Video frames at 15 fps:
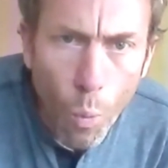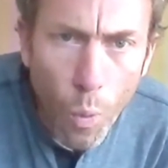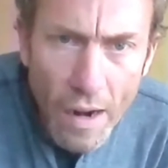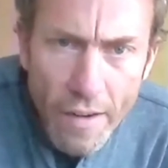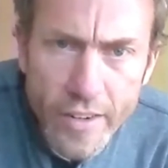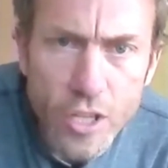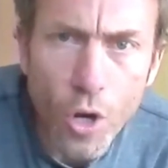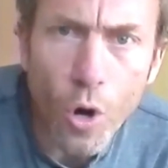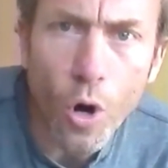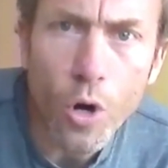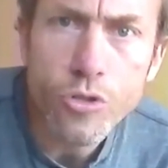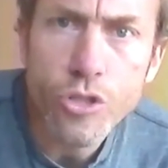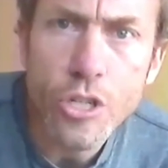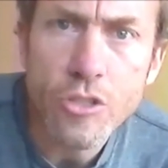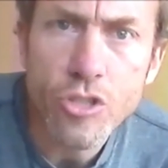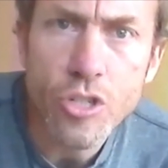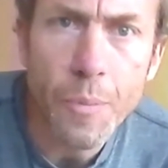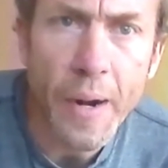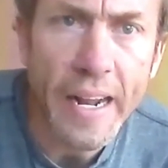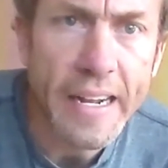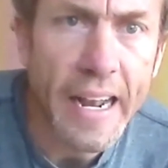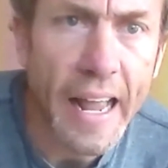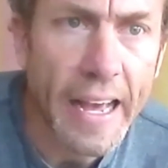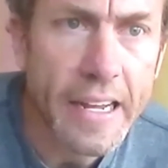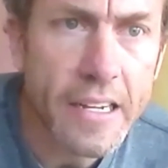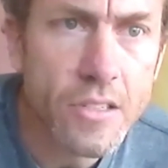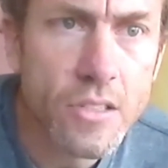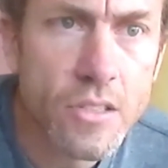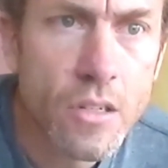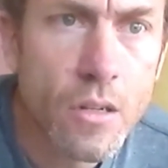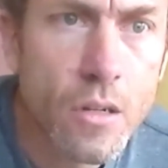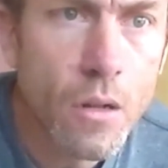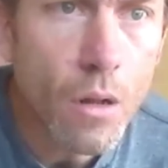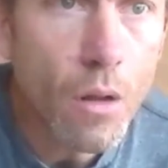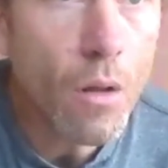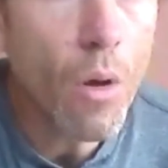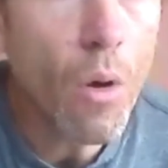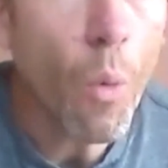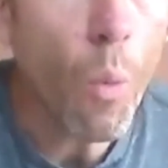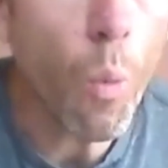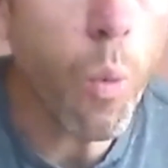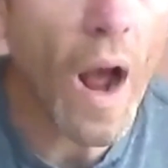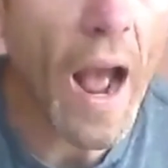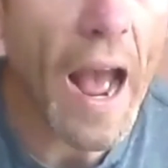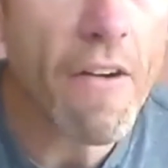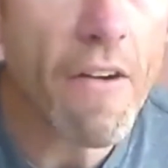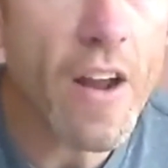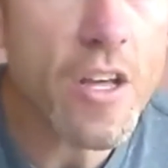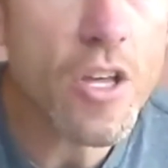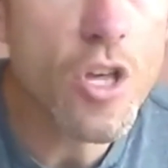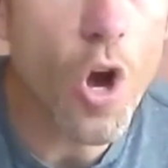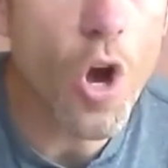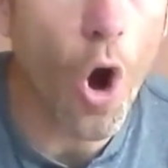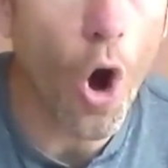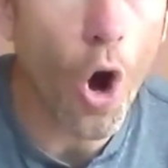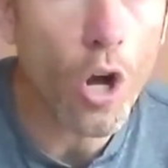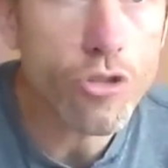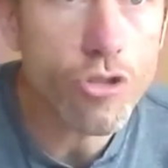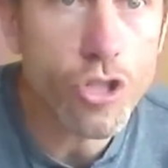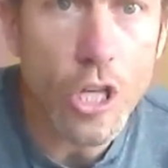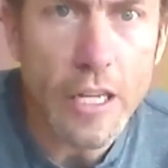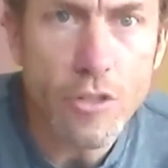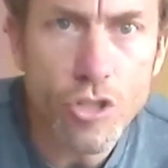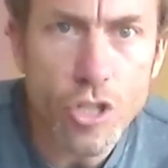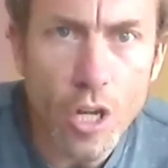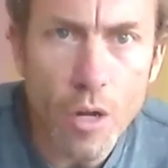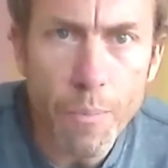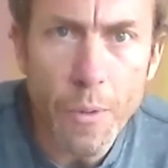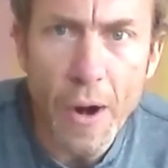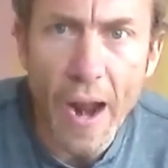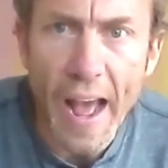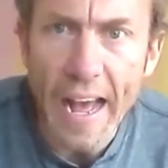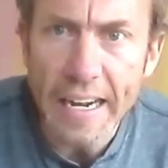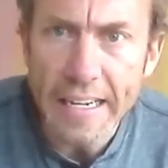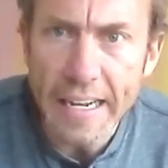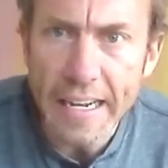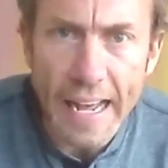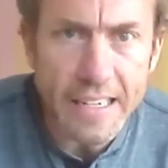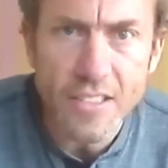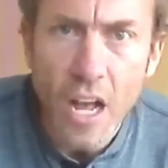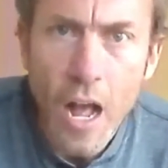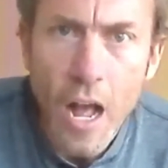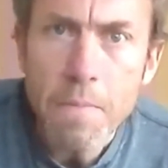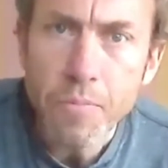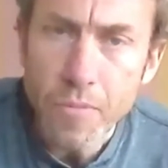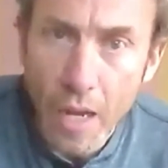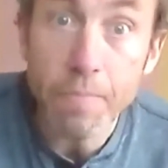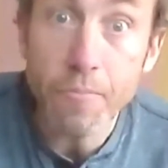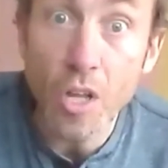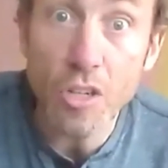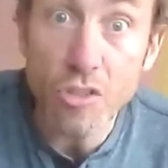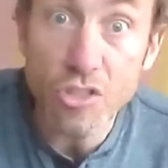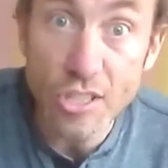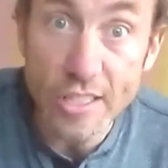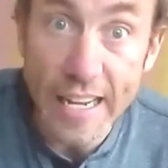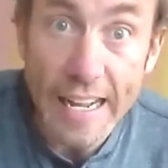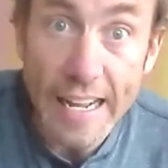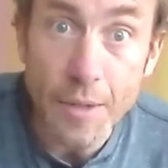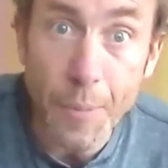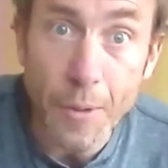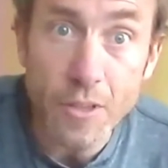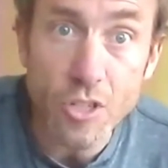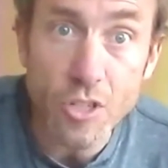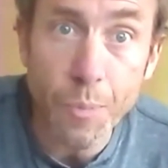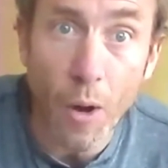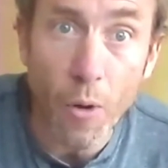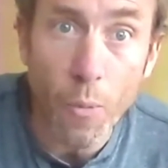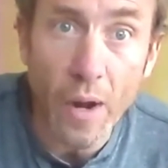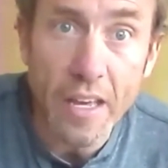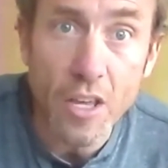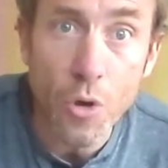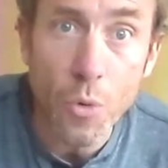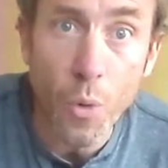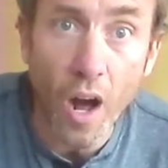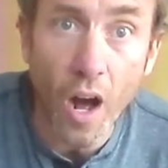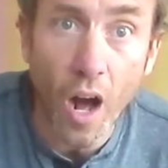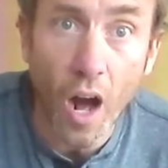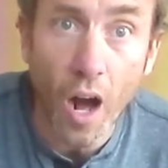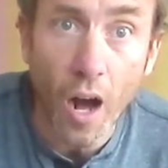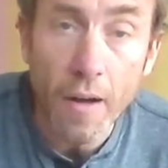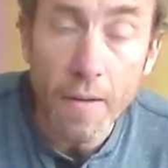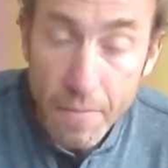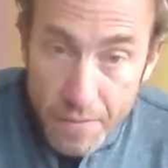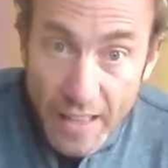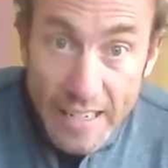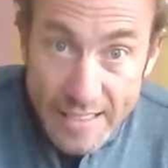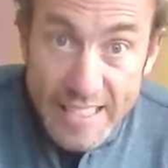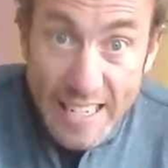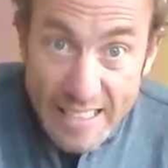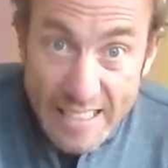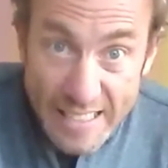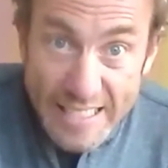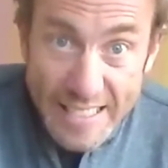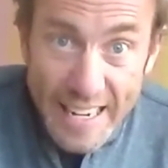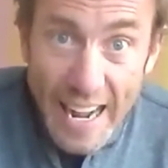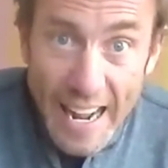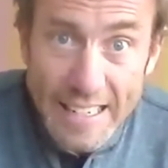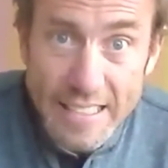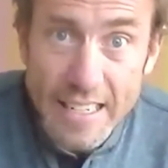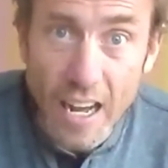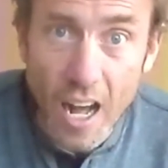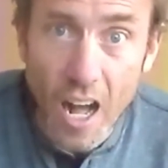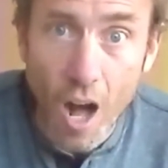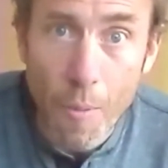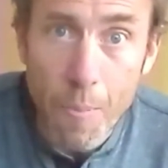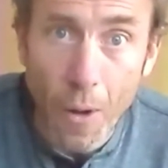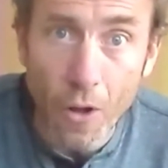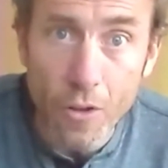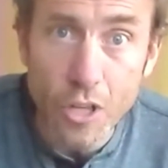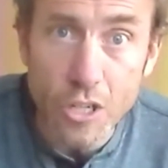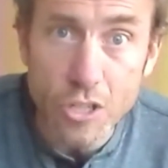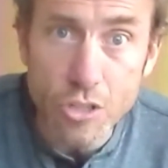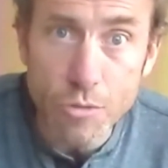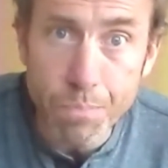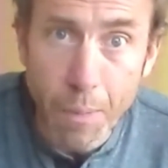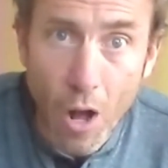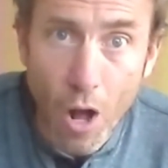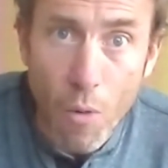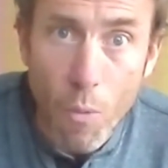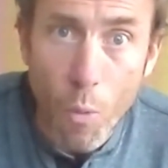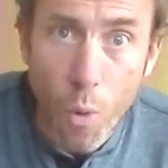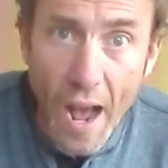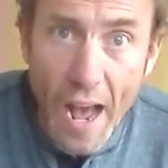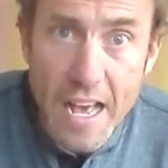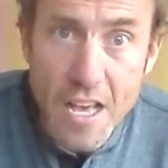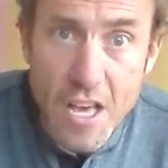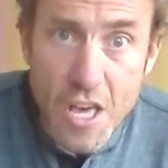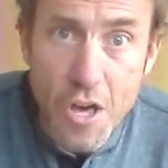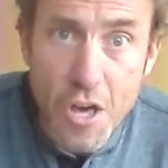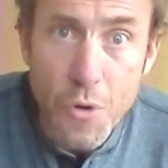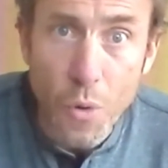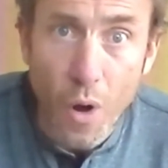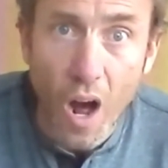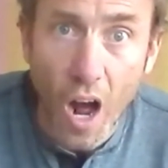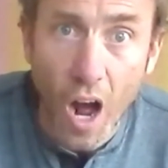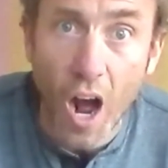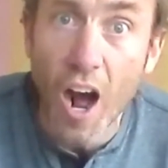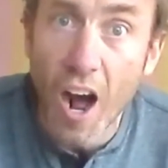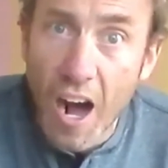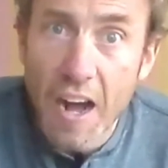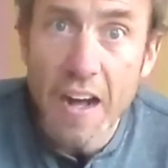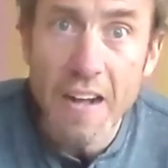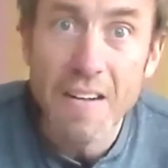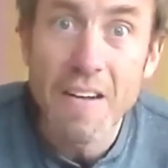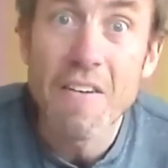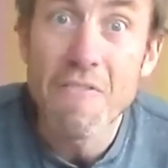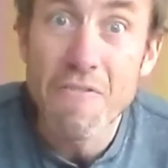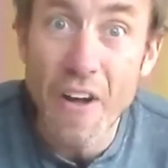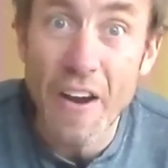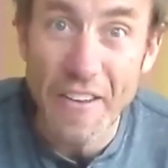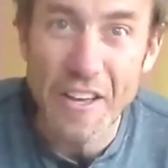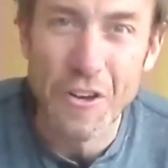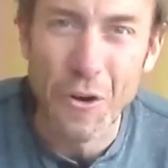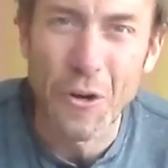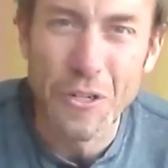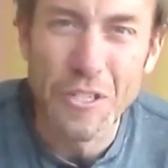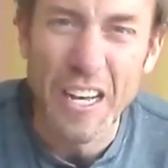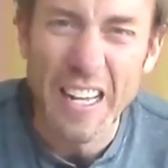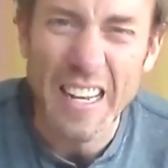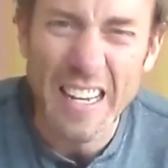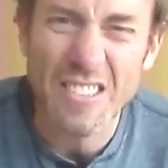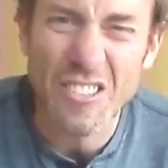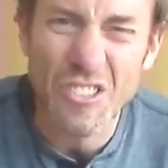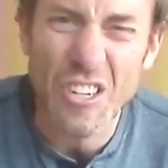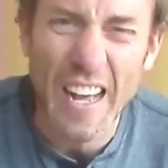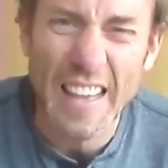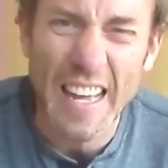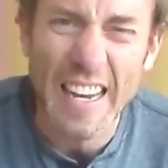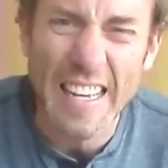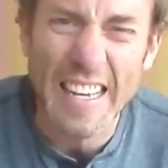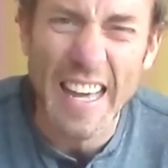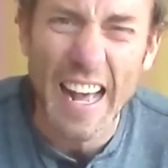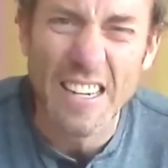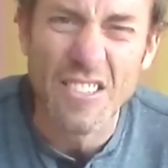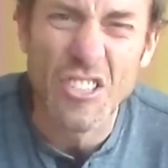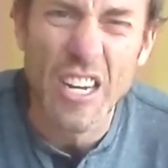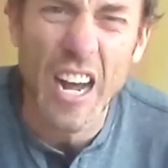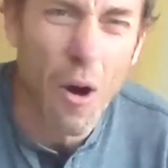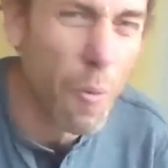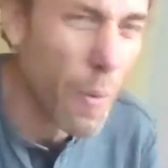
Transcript: Where are your gingerbread legs? Where are your gingerbread legs? Stand up on the spot where you are. That's it. Stand up on the spot where you are. Very good. Let's try that again, shall